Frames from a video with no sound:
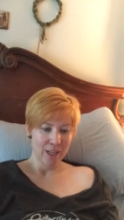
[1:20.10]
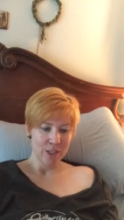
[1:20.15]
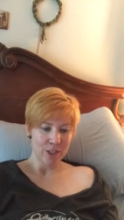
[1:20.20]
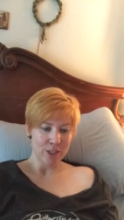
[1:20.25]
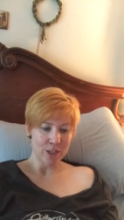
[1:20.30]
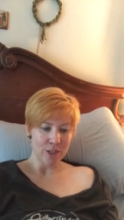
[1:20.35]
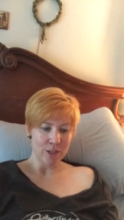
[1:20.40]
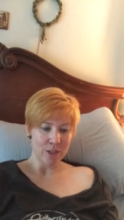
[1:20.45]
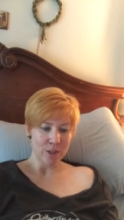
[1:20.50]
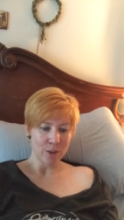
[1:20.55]

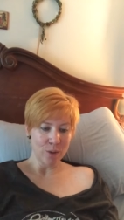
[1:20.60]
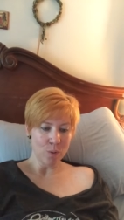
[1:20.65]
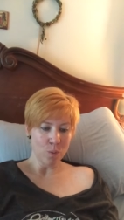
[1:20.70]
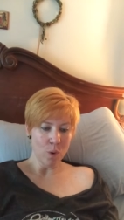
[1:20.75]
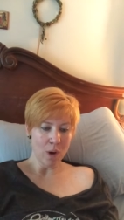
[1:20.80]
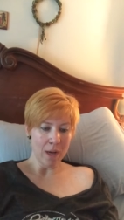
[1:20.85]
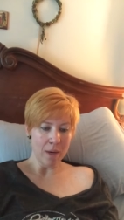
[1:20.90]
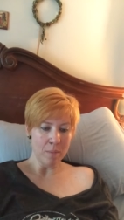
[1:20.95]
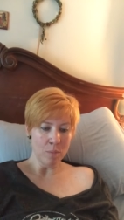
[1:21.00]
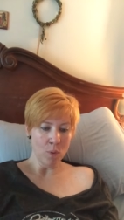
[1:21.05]
She took
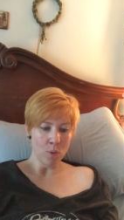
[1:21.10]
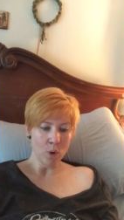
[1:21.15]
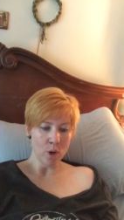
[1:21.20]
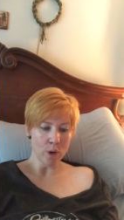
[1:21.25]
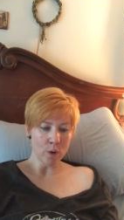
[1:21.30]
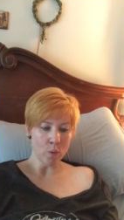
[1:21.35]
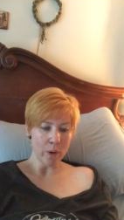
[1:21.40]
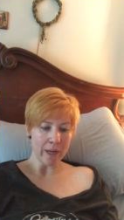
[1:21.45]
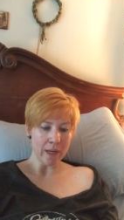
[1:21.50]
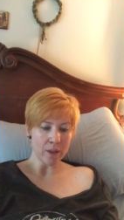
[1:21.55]
one more
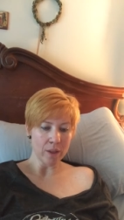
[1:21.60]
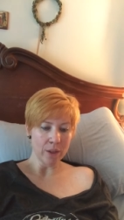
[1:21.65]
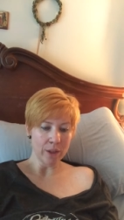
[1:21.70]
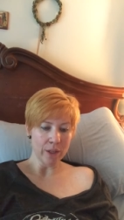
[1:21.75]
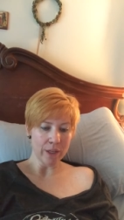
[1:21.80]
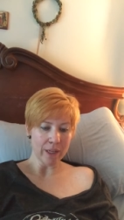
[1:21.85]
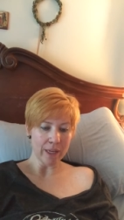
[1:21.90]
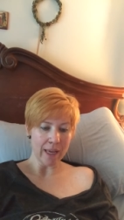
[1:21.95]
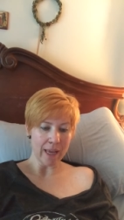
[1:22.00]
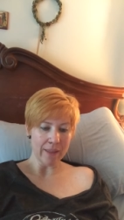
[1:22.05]
quick
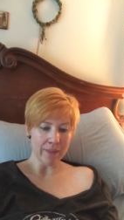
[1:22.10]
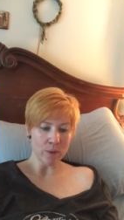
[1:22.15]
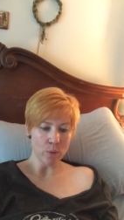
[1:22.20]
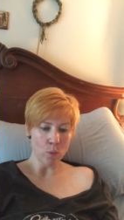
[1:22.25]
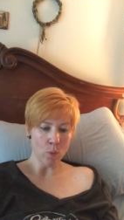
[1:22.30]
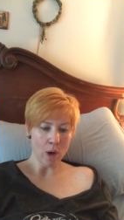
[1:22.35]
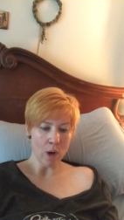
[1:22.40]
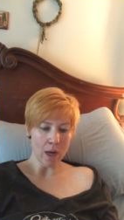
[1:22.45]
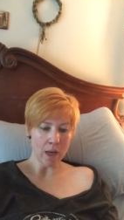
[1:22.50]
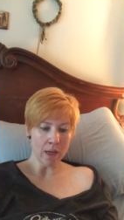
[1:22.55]
look at the
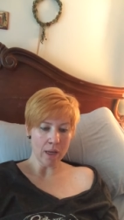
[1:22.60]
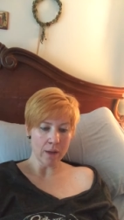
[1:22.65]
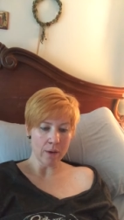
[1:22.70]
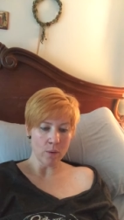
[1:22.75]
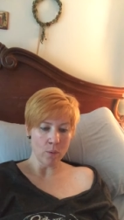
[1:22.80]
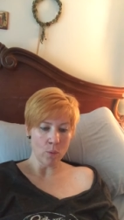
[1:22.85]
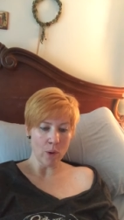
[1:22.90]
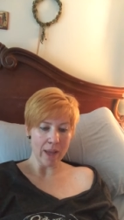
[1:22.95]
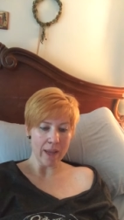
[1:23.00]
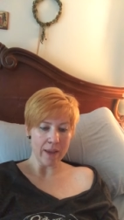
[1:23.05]
wa
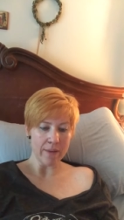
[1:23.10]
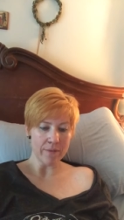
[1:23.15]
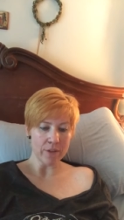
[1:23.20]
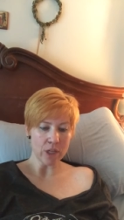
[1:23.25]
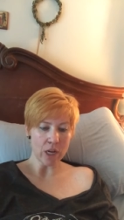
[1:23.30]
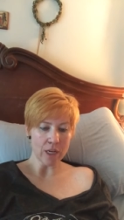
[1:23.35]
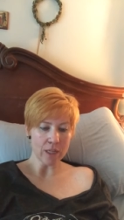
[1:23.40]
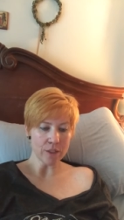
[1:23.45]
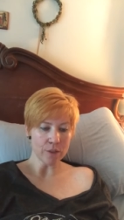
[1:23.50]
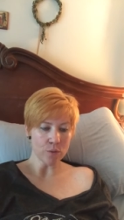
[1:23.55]
wave
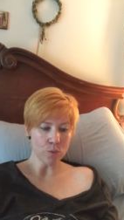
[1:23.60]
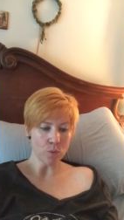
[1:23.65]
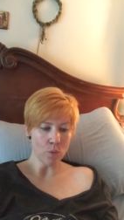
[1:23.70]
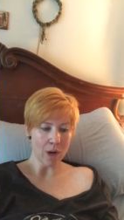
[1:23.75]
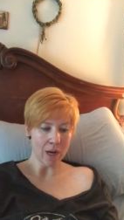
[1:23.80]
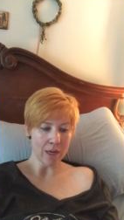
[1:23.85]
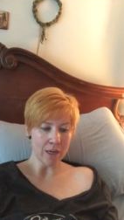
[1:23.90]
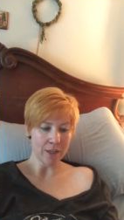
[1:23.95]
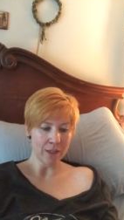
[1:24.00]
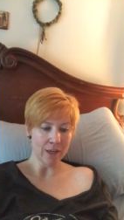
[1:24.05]
tossed
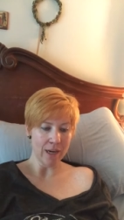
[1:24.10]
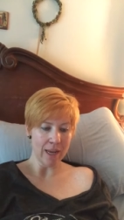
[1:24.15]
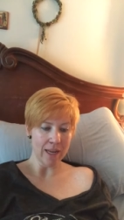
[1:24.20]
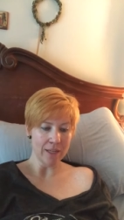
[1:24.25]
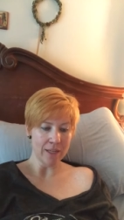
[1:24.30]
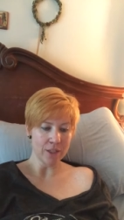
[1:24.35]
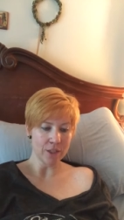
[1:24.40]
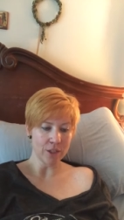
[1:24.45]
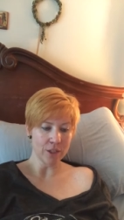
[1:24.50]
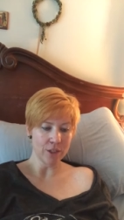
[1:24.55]
water
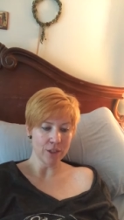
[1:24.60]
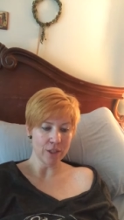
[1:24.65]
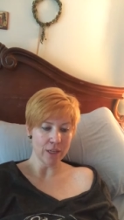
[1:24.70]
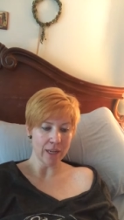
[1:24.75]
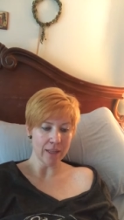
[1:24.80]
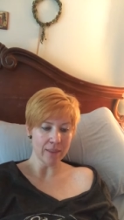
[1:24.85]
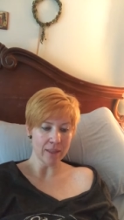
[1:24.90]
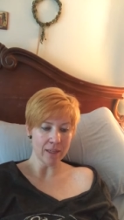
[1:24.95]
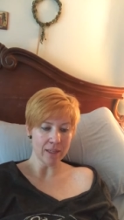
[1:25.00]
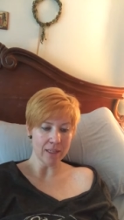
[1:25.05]
and turned
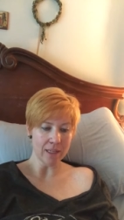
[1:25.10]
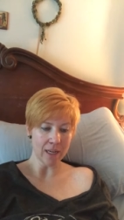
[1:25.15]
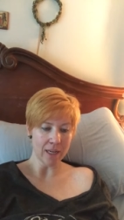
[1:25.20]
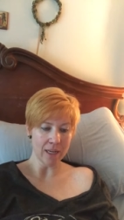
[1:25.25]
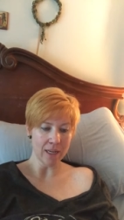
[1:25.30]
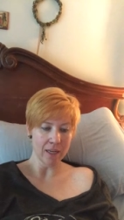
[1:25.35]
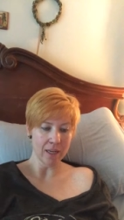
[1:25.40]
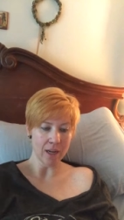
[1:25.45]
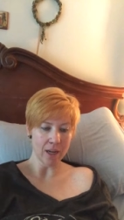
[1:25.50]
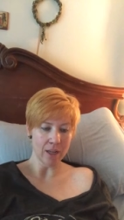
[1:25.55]
at the
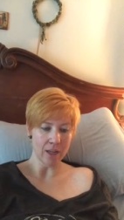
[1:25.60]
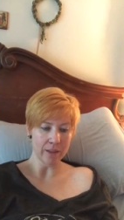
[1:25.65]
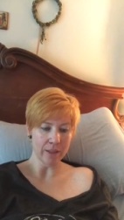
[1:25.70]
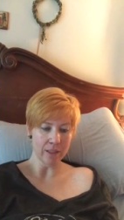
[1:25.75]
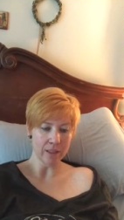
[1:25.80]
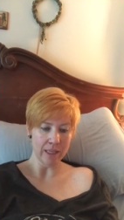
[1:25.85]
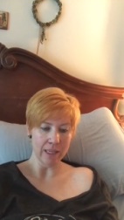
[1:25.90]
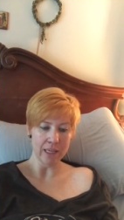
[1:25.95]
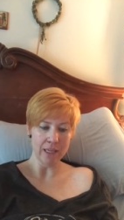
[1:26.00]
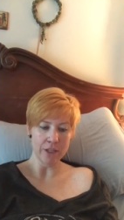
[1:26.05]
tug on the
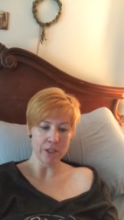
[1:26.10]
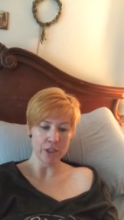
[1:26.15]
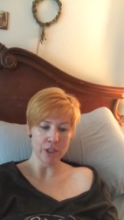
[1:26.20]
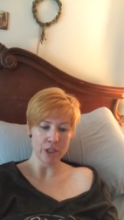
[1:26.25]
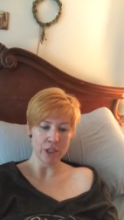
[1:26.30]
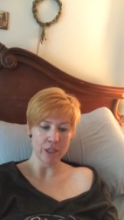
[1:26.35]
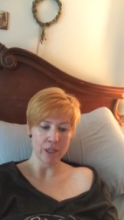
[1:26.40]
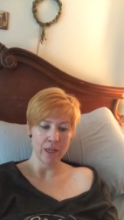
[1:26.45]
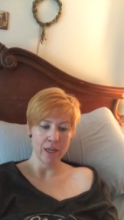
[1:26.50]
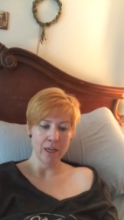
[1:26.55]

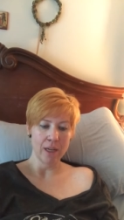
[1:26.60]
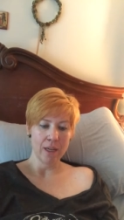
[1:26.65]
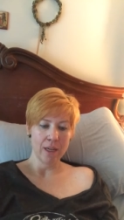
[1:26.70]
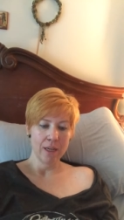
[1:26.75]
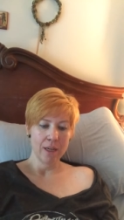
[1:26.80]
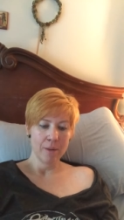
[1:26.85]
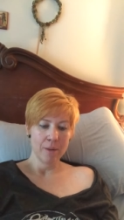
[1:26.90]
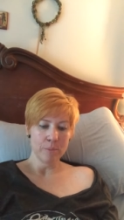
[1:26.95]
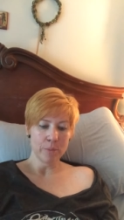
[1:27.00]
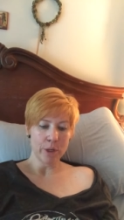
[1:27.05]
leash.
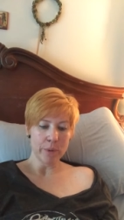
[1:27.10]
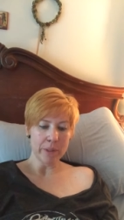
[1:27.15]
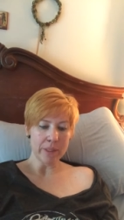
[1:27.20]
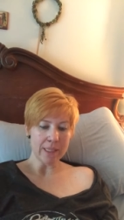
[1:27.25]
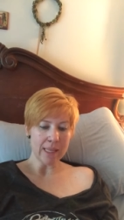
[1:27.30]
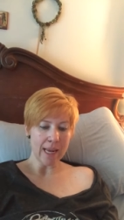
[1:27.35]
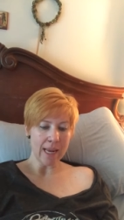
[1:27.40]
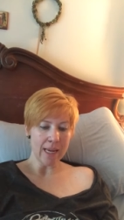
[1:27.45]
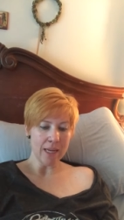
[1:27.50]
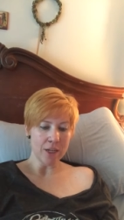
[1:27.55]
Bree
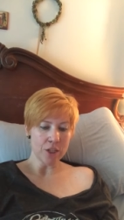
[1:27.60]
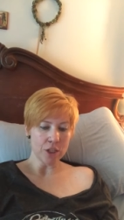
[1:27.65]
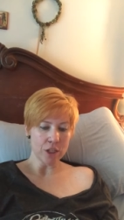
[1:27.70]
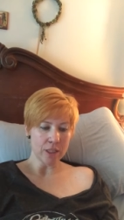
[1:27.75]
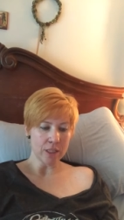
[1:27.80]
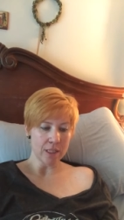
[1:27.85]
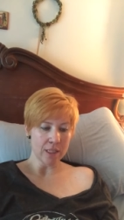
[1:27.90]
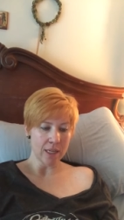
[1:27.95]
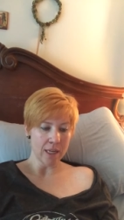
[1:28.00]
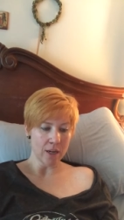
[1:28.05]
was
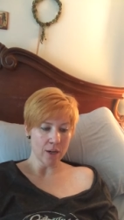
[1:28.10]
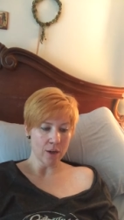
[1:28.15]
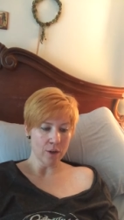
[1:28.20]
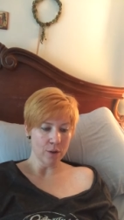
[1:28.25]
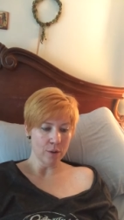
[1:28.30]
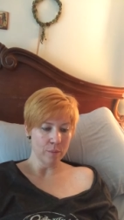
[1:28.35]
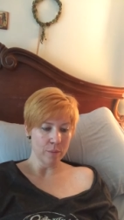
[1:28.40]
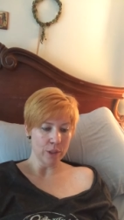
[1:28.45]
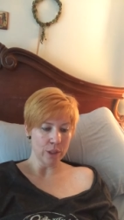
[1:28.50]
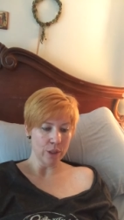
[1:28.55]
anxious to get
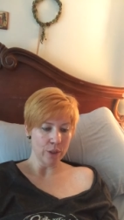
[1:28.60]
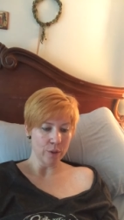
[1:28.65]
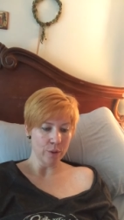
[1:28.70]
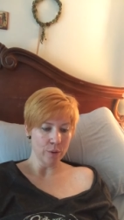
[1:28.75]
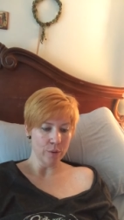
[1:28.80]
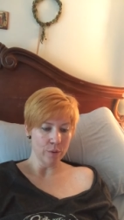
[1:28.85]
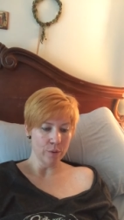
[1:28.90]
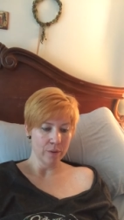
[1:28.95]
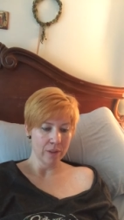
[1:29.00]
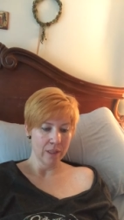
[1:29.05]
home
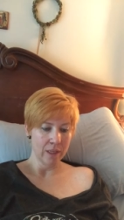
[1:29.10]
too.